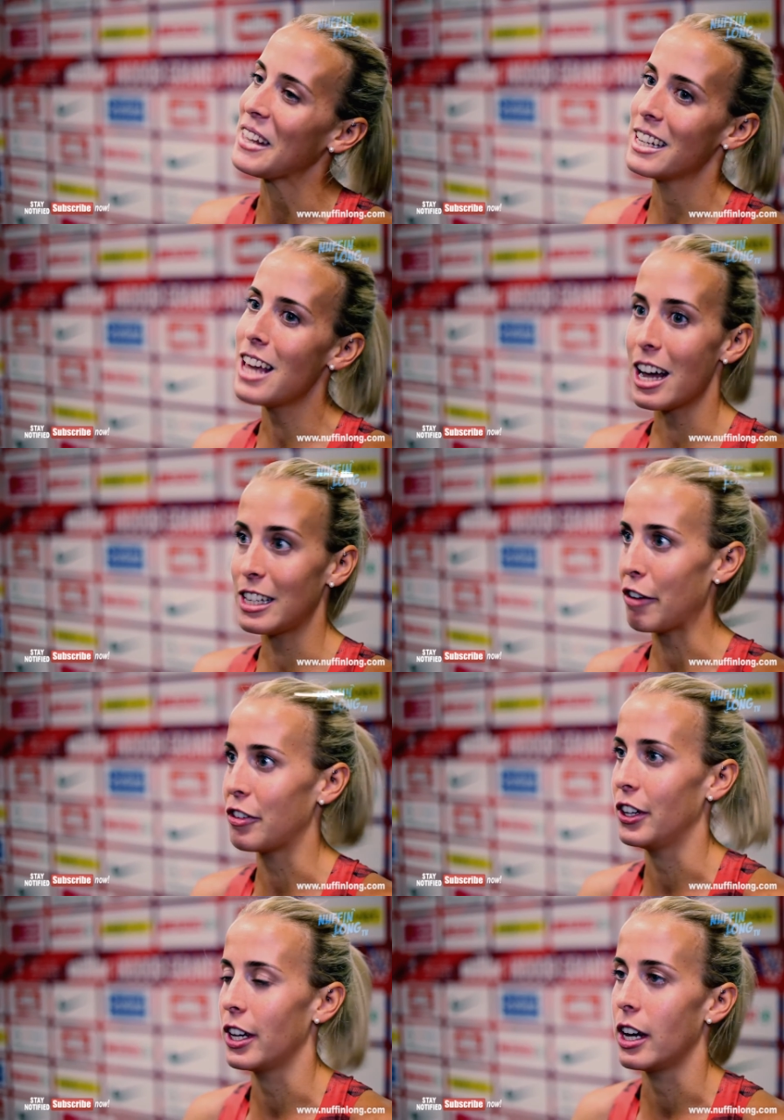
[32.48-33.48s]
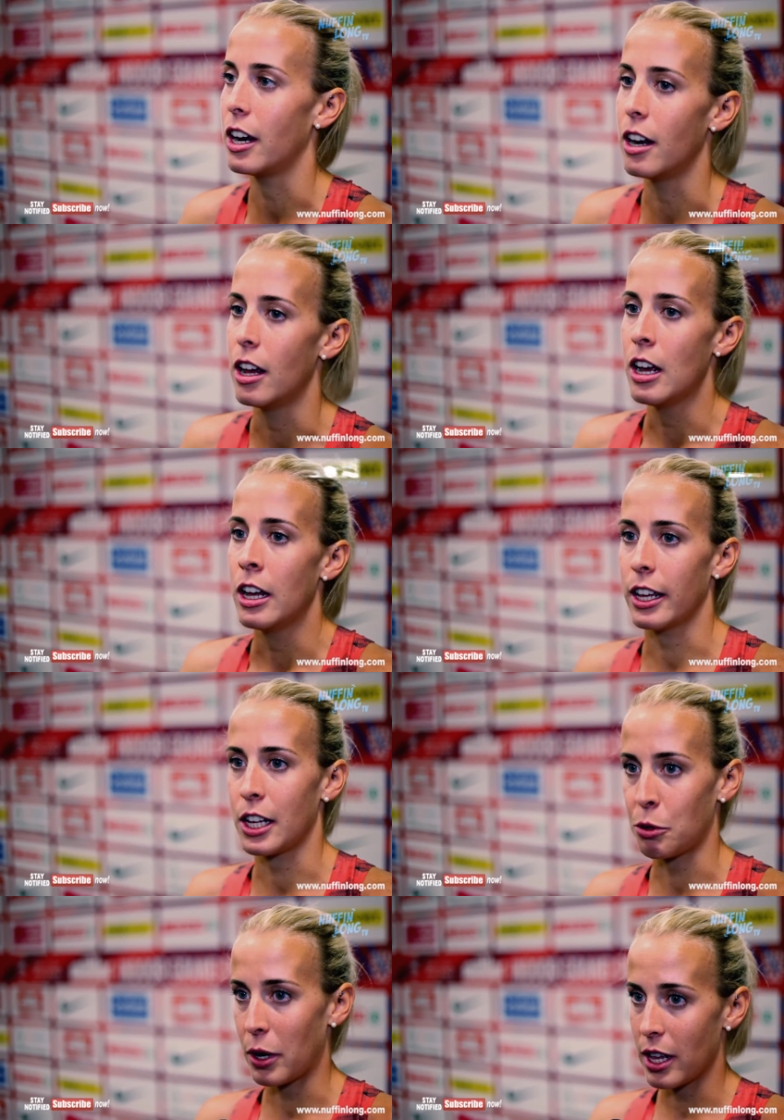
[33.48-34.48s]
Yeah, definitely, and like
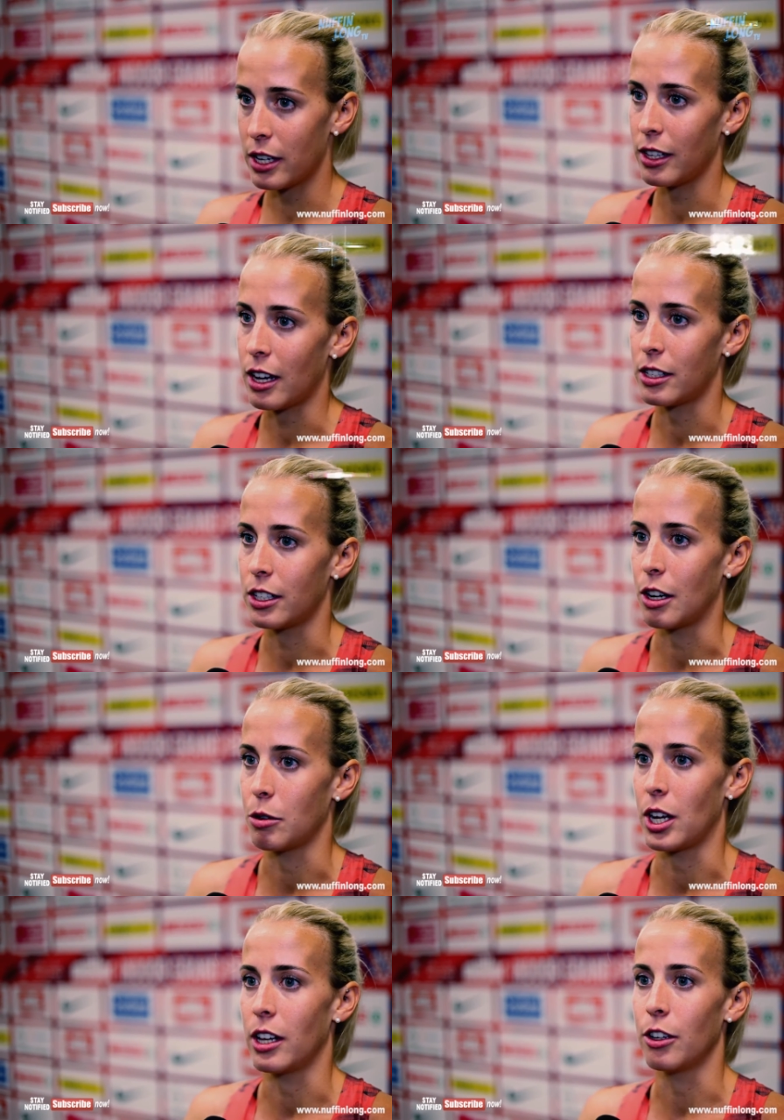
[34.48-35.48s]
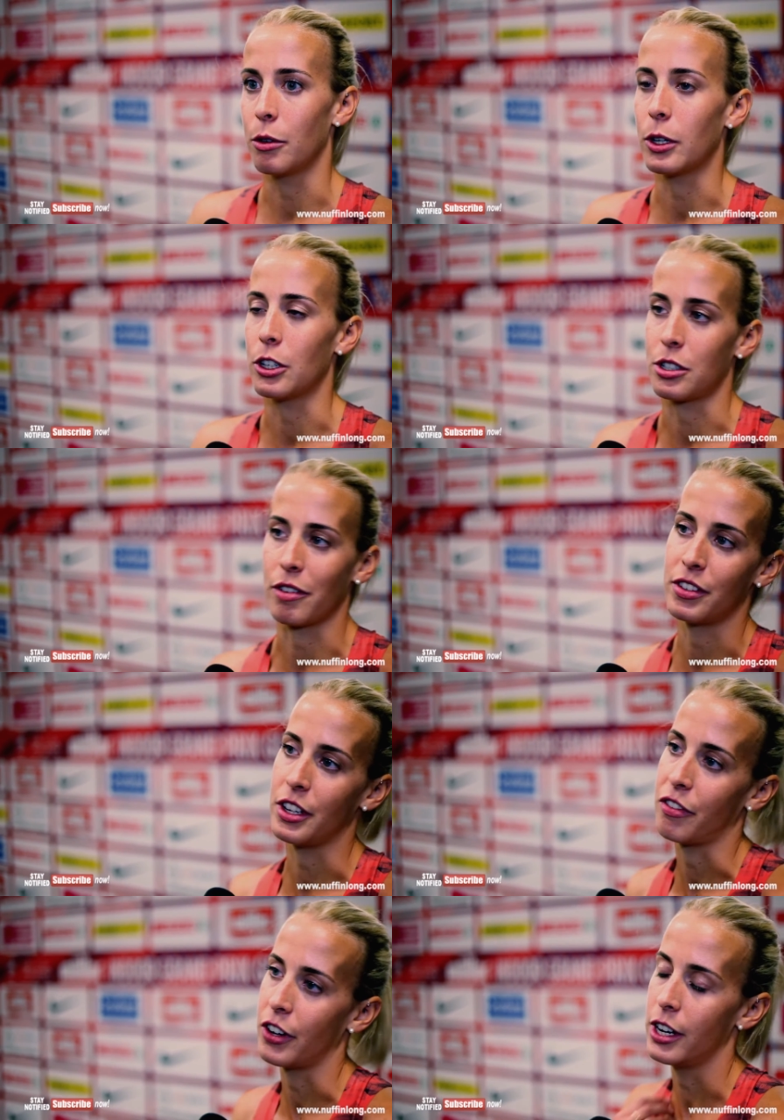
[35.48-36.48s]
that's why at the end of last season I was like, look, we've got to do something
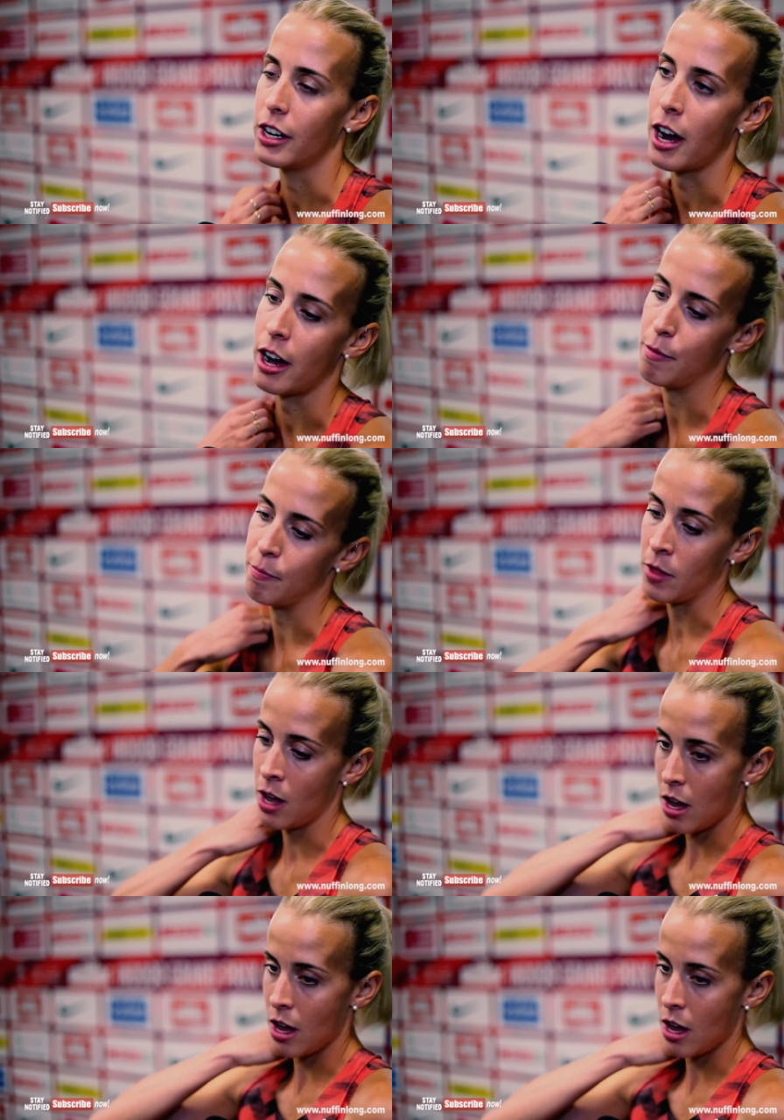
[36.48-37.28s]
different.